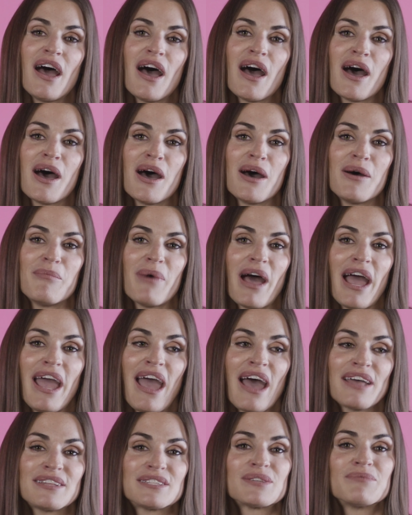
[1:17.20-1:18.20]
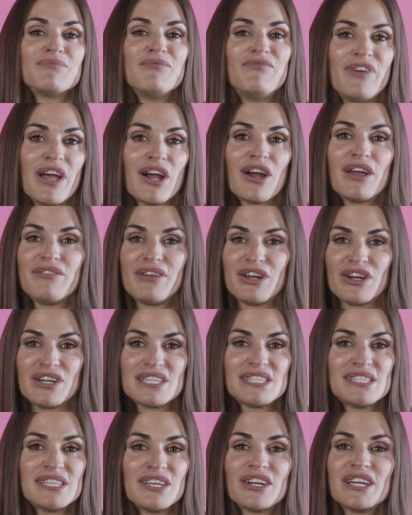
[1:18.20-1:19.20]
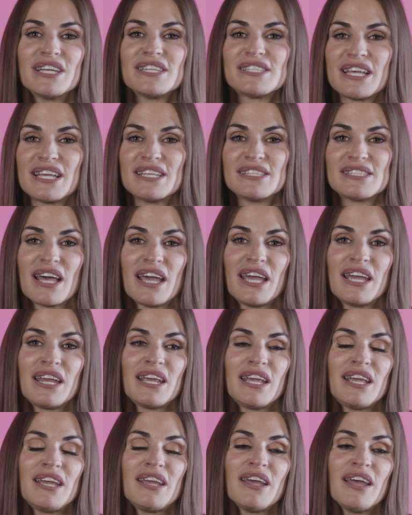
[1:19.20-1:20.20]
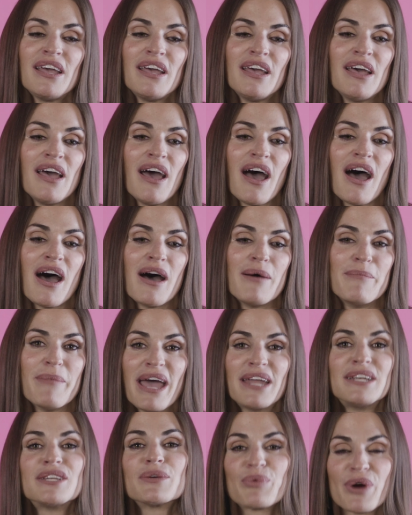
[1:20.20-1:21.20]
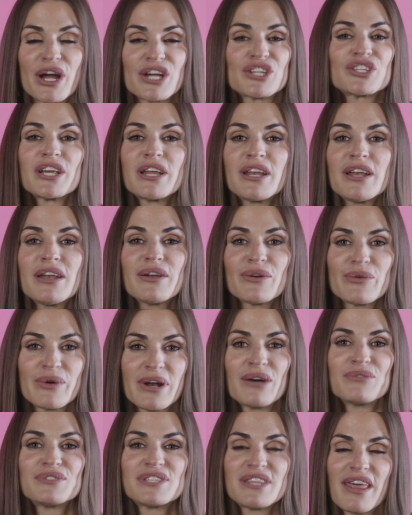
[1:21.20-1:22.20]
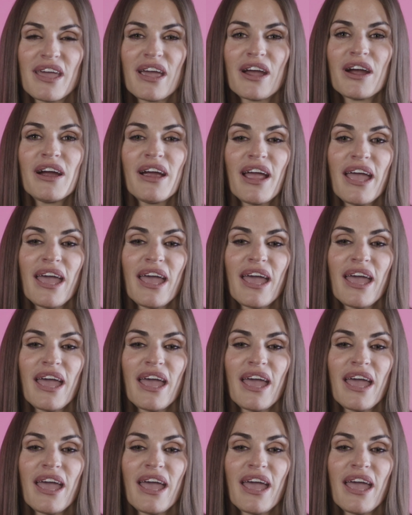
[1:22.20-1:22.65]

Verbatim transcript: Um, I had some very, very serious anxiety um, and depression when I was there.